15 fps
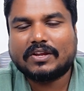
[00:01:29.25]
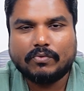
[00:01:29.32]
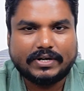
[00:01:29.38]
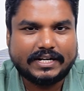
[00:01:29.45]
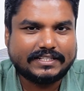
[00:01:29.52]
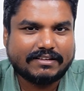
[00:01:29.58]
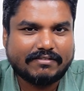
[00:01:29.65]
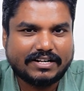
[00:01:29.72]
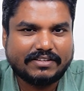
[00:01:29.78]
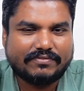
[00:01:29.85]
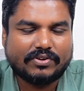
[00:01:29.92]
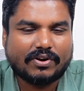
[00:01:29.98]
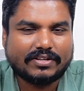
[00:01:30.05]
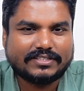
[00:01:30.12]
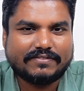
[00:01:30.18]
One is
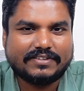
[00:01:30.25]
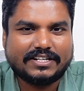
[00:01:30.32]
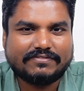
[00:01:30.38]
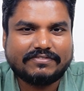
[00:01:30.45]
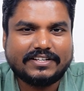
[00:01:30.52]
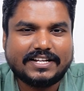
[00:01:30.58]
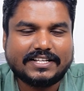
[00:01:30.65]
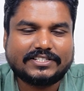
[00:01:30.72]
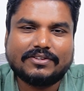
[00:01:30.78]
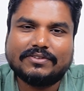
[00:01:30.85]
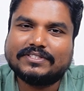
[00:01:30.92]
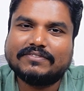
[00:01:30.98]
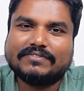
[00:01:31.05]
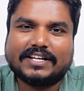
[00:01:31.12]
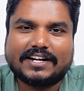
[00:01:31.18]
75/75, an
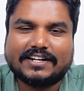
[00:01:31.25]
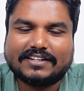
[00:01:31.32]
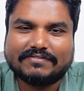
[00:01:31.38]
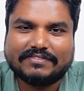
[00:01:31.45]
exclusive current